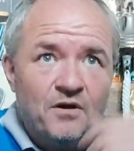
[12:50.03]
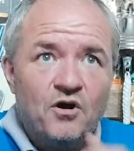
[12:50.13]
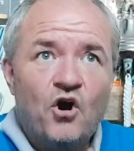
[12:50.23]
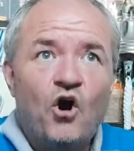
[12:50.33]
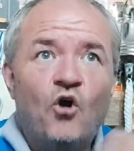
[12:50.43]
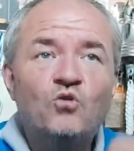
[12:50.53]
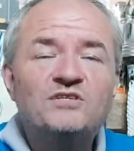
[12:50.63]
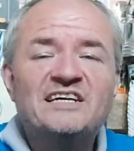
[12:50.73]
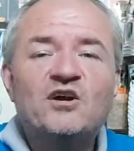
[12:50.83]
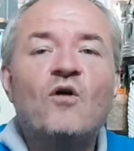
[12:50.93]
a
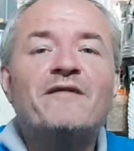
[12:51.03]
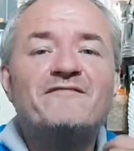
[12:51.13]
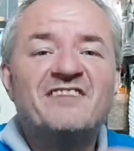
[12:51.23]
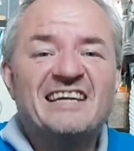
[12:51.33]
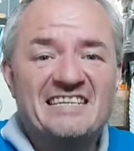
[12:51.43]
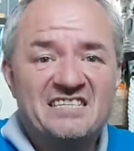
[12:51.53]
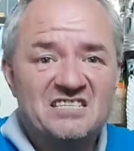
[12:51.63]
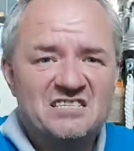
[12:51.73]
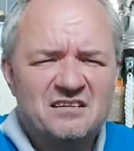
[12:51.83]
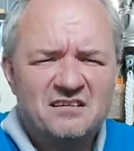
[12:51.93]
hoodie or a
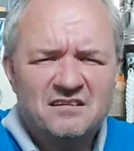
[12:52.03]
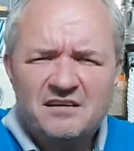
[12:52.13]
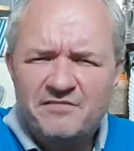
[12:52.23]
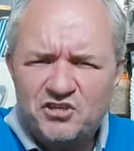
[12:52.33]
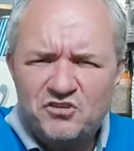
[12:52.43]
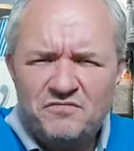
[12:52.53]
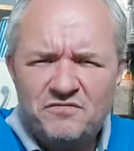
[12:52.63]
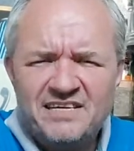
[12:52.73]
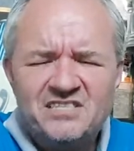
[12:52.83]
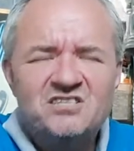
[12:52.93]
fleece, if you do
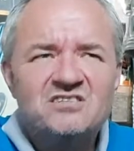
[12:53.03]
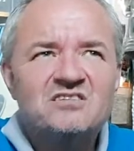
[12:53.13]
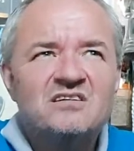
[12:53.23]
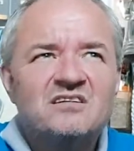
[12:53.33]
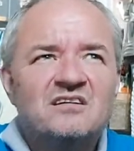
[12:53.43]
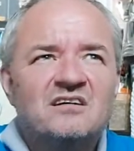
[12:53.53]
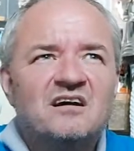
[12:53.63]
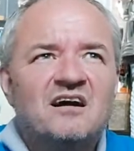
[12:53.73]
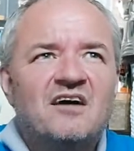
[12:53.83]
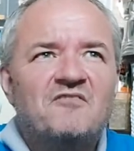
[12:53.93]
fleeces,
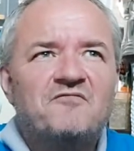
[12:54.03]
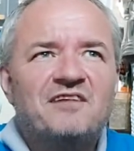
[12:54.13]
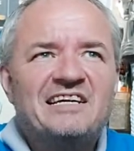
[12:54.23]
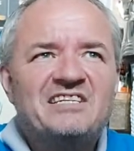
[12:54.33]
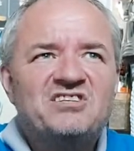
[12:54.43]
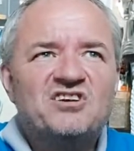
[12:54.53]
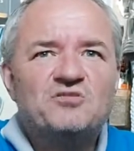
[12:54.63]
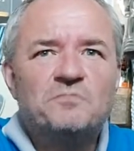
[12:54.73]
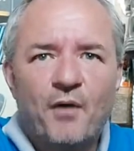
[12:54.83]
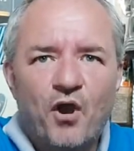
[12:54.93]
a fleece that's
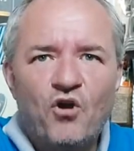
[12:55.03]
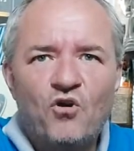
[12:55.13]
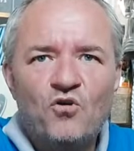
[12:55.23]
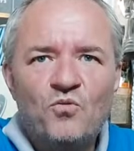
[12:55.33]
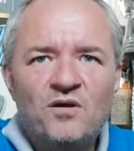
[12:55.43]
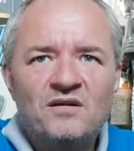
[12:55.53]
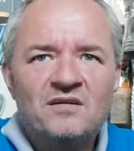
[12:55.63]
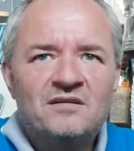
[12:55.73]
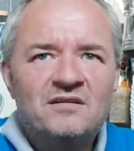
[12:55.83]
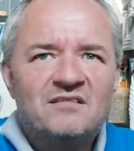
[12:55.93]
blue,
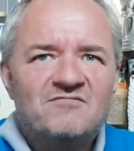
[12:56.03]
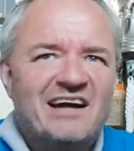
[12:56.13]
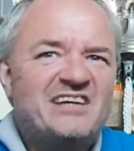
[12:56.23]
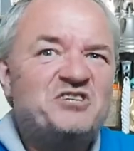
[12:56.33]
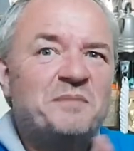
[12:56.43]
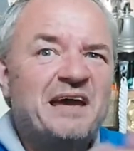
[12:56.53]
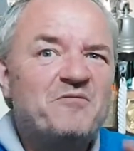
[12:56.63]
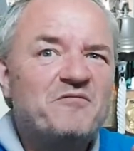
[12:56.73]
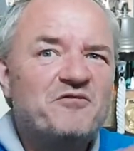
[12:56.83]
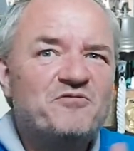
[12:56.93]
Wraggys Beer
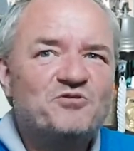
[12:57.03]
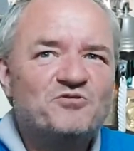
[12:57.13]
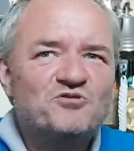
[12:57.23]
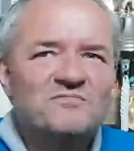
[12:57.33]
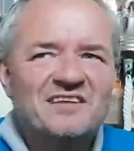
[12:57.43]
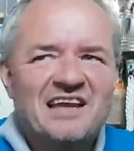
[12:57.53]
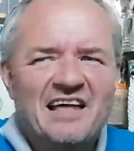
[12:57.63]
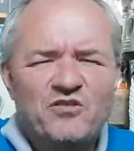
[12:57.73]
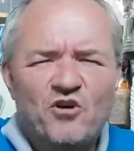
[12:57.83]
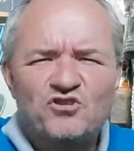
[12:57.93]
Reviews or something like that.
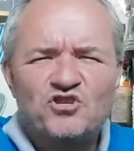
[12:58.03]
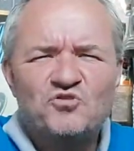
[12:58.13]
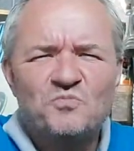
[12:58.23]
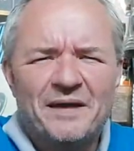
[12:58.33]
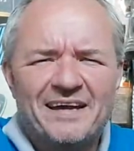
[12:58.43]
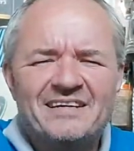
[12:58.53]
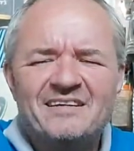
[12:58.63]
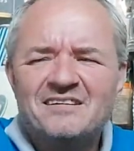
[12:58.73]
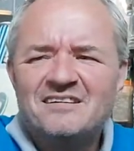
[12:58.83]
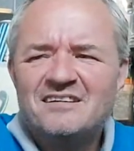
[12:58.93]
Not too big,
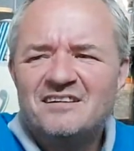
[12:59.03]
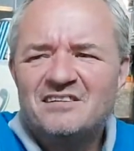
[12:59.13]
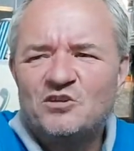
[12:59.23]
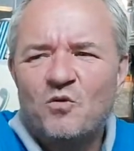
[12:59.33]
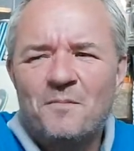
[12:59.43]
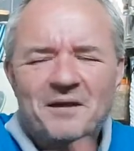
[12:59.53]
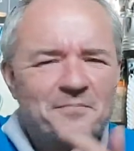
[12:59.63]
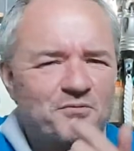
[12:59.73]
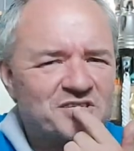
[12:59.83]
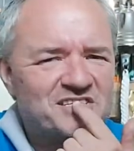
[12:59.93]
because I don't want people to